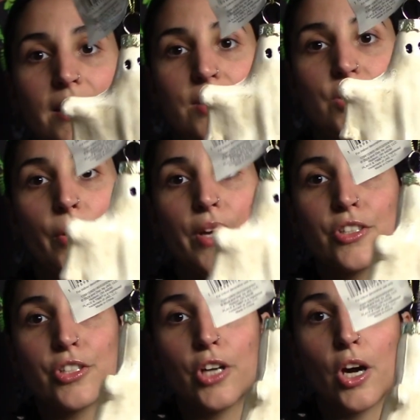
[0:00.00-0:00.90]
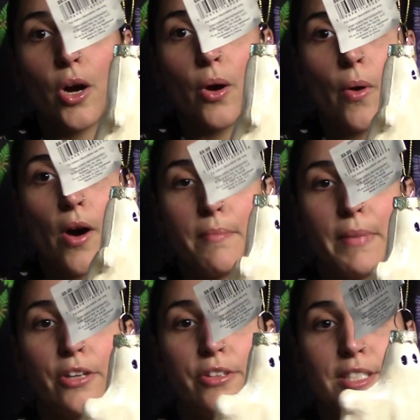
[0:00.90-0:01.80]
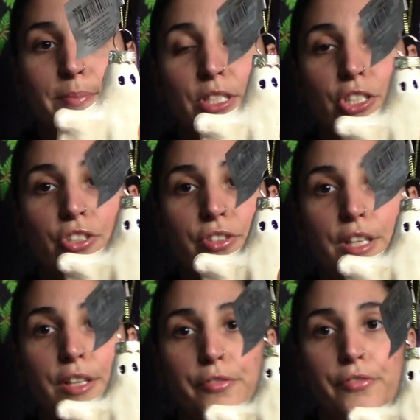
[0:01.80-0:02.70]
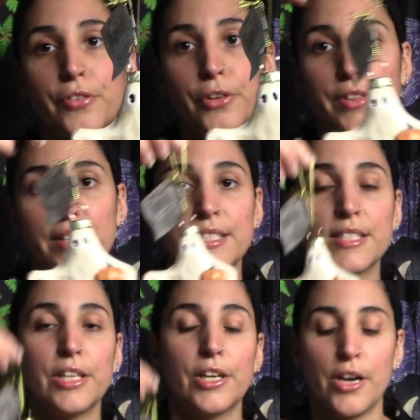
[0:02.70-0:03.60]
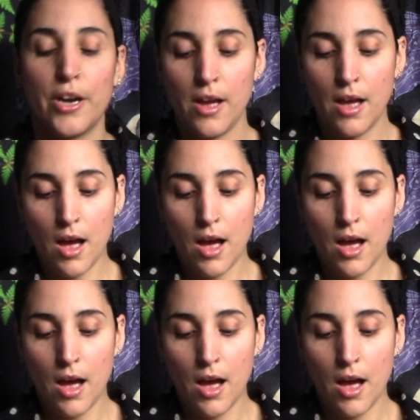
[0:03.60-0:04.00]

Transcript: It's going to go on my Christmas tree for this year.